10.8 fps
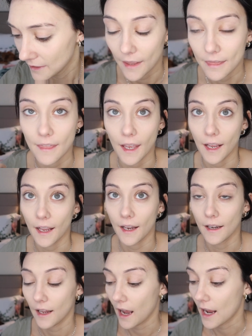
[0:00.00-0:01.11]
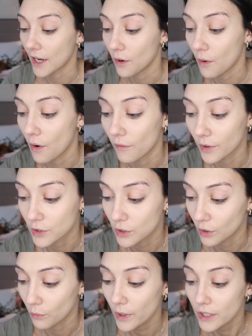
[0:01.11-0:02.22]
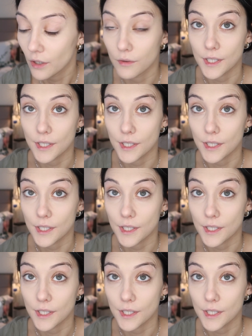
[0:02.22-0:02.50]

And then I go over to the window